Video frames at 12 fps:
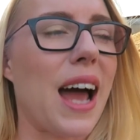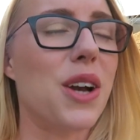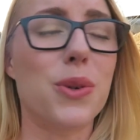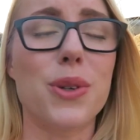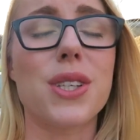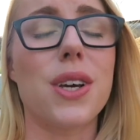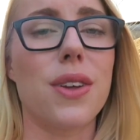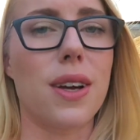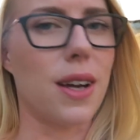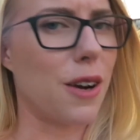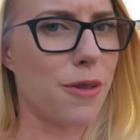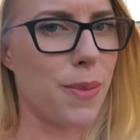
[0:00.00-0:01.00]
And also the
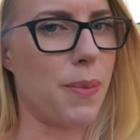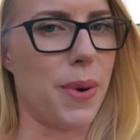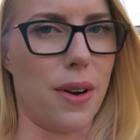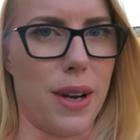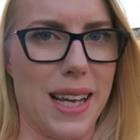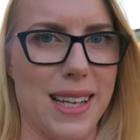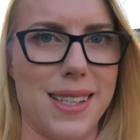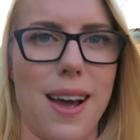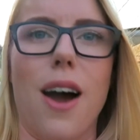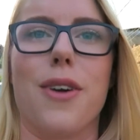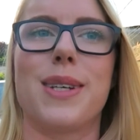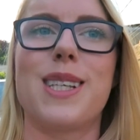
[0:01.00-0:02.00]
government buildings
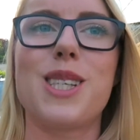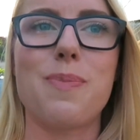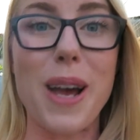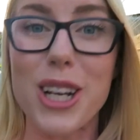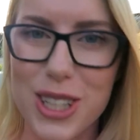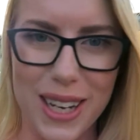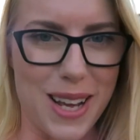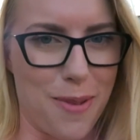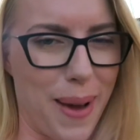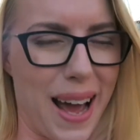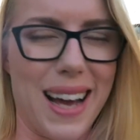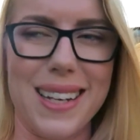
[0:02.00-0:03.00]
are especially
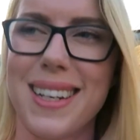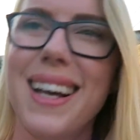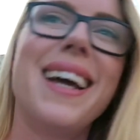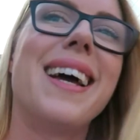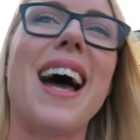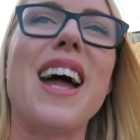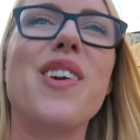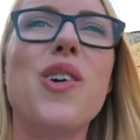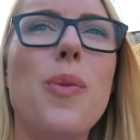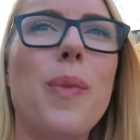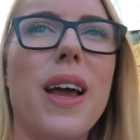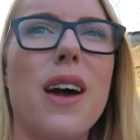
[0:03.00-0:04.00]
mad. And
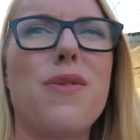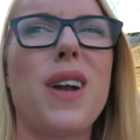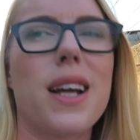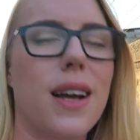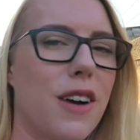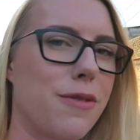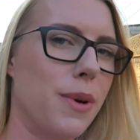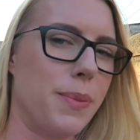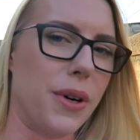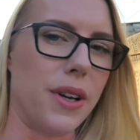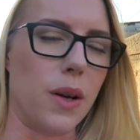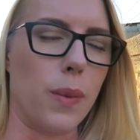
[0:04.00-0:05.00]
normally I feel like a government
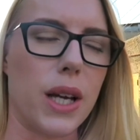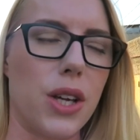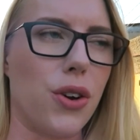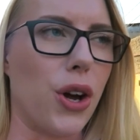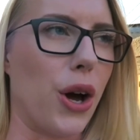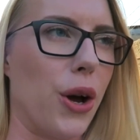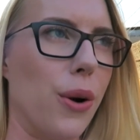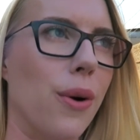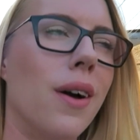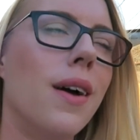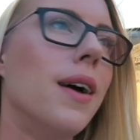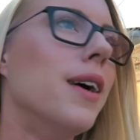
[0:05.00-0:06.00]
building where you
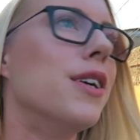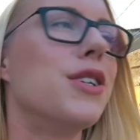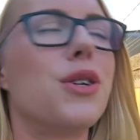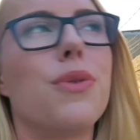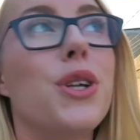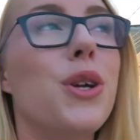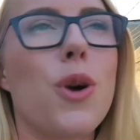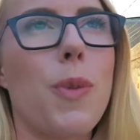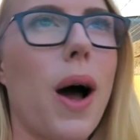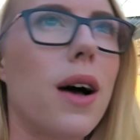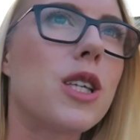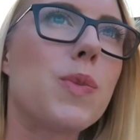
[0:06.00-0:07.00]
go to renew your
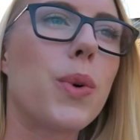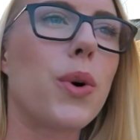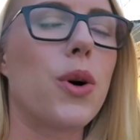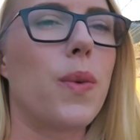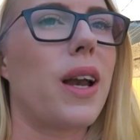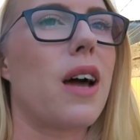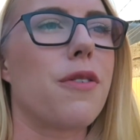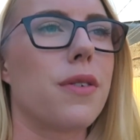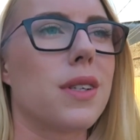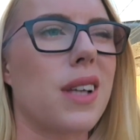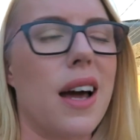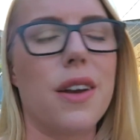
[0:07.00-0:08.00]
passport or
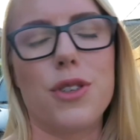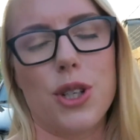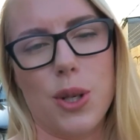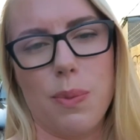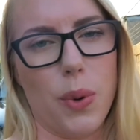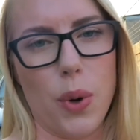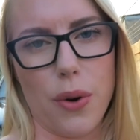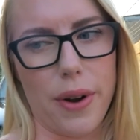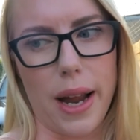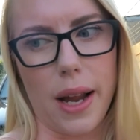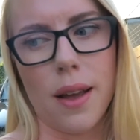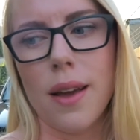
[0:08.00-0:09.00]
whatever is kind of just a
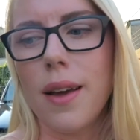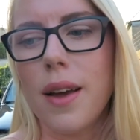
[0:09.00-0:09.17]
boring